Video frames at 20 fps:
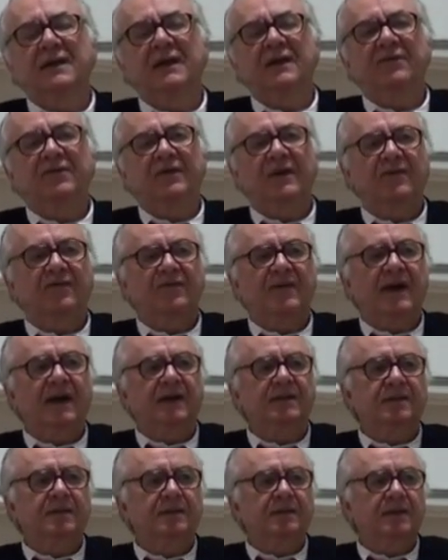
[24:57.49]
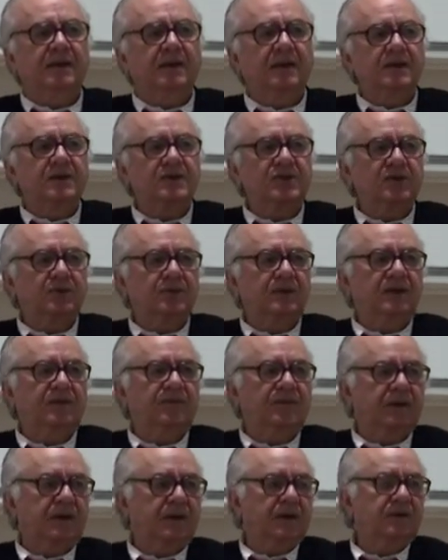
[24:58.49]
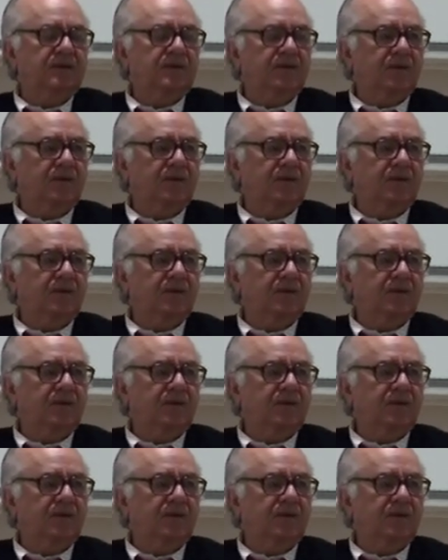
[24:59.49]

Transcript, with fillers: if in fact it is so difficult